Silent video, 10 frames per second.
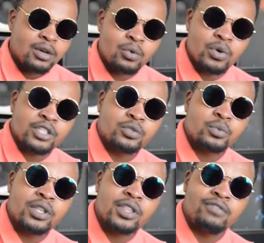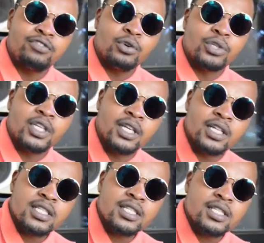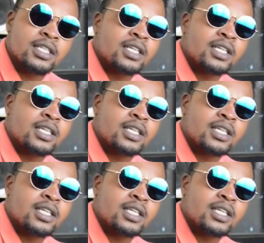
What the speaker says: worked with Flow Killers,